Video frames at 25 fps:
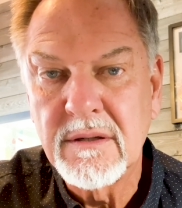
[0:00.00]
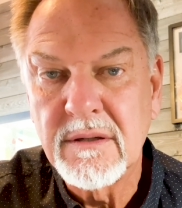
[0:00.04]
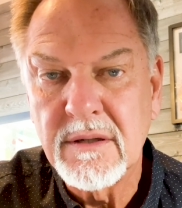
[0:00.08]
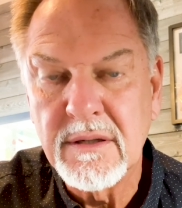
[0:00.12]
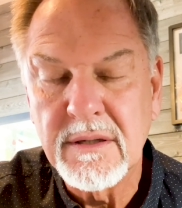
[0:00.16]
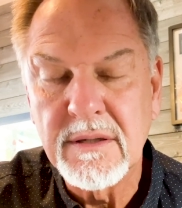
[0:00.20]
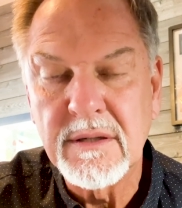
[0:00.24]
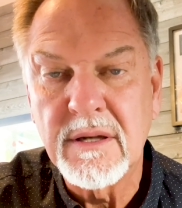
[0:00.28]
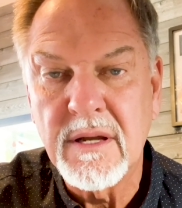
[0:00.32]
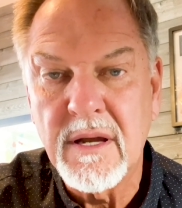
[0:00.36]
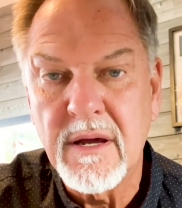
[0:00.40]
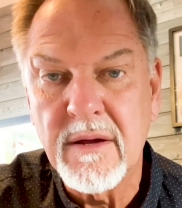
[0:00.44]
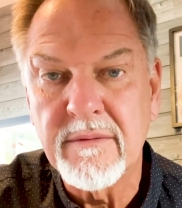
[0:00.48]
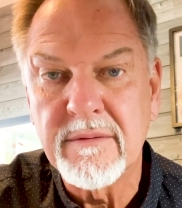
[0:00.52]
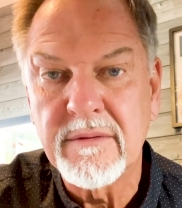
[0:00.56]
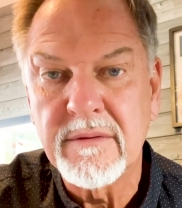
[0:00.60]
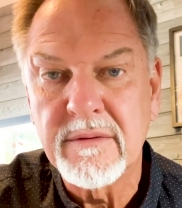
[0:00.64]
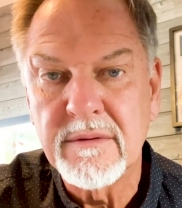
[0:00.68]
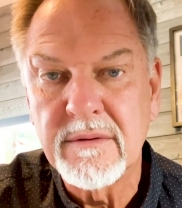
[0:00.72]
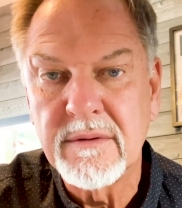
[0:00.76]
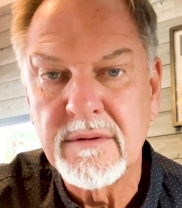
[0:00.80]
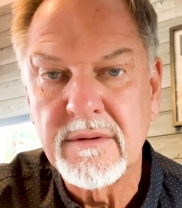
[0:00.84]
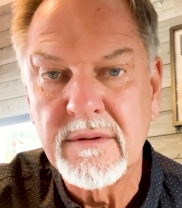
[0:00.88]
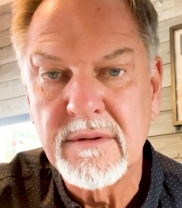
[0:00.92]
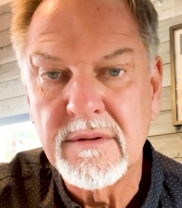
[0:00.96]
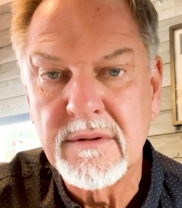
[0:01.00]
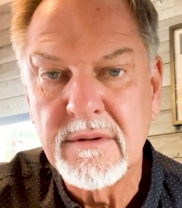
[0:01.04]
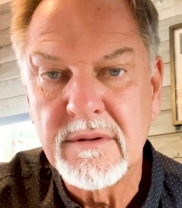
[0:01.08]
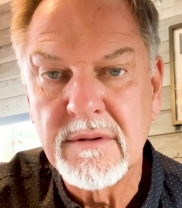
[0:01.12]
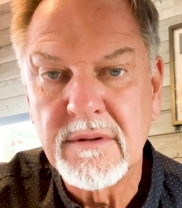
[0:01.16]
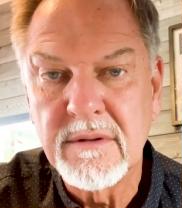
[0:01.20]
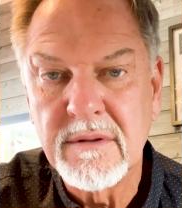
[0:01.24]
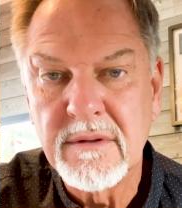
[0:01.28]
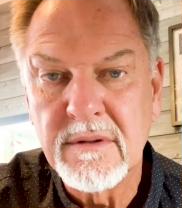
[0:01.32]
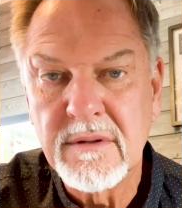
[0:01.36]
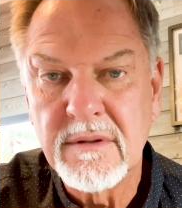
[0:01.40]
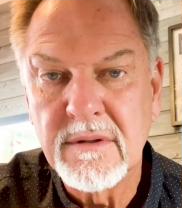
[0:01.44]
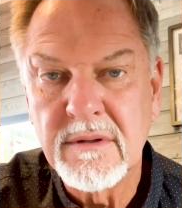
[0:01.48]
in love.
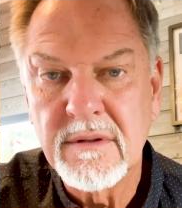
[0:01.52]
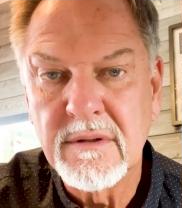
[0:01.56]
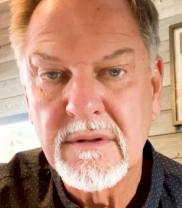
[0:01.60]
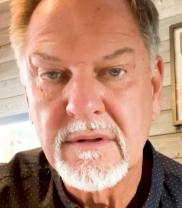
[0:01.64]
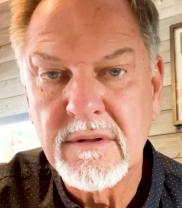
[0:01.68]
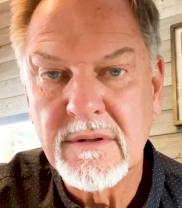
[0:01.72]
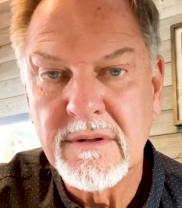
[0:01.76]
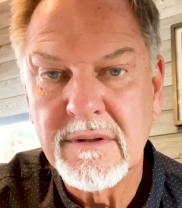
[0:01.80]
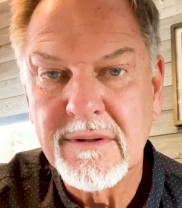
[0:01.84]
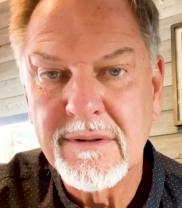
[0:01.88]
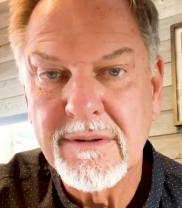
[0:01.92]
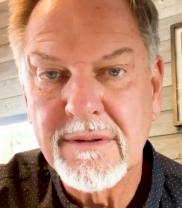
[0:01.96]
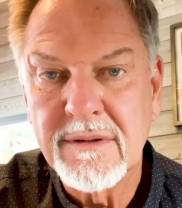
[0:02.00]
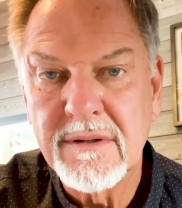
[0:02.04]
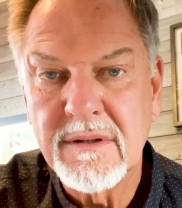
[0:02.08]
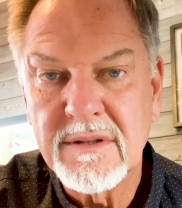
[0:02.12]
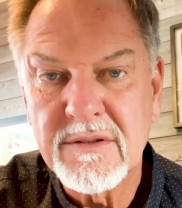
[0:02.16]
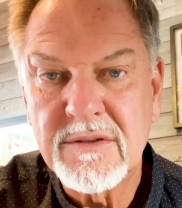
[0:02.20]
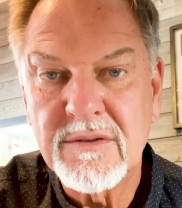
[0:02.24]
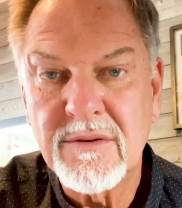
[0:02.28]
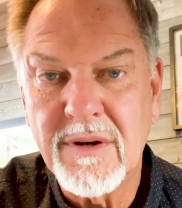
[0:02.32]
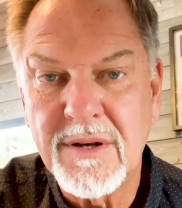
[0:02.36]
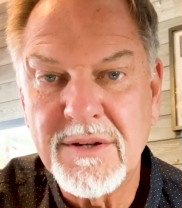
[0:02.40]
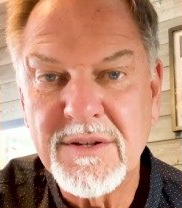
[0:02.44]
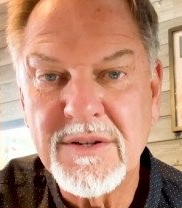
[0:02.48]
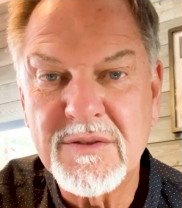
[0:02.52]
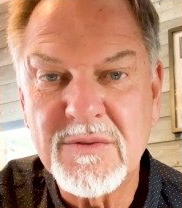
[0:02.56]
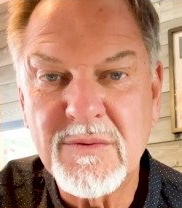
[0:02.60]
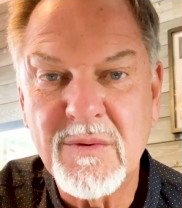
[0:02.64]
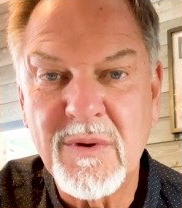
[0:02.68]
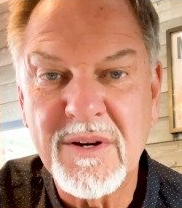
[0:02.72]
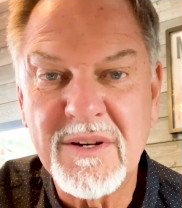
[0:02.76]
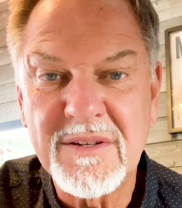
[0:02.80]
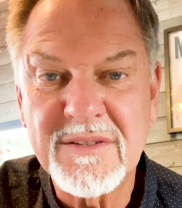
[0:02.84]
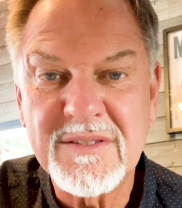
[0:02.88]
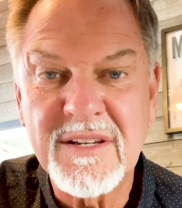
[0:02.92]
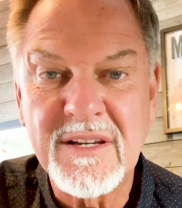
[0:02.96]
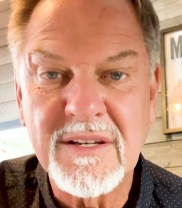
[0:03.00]
And so I just
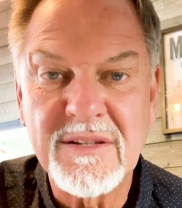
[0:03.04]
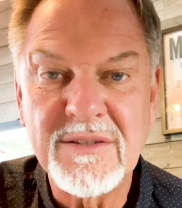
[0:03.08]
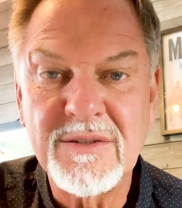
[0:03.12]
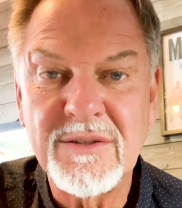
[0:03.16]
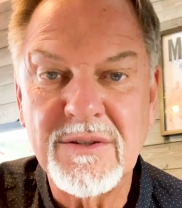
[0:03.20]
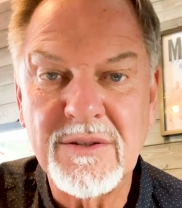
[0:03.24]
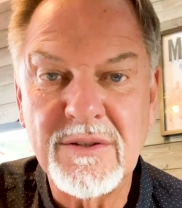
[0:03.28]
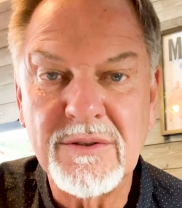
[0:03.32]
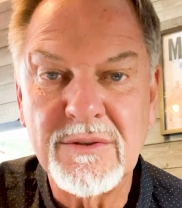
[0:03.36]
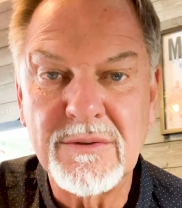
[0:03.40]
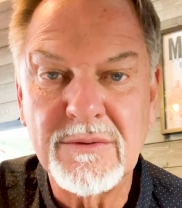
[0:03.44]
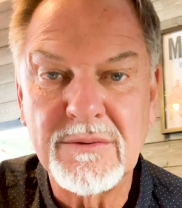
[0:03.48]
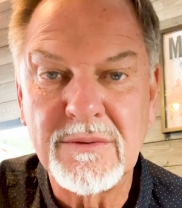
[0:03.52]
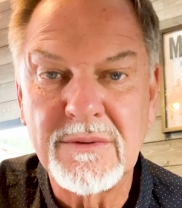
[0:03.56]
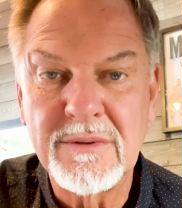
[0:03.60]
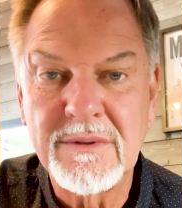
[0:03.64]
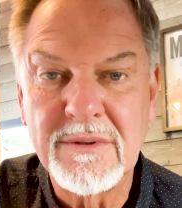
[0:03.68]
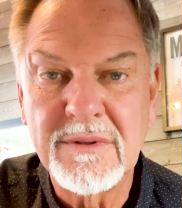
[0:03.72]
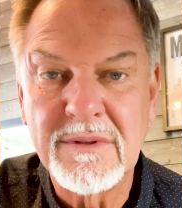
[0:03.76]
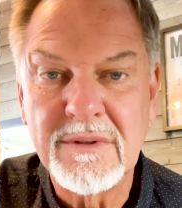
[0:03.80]
want to say to you,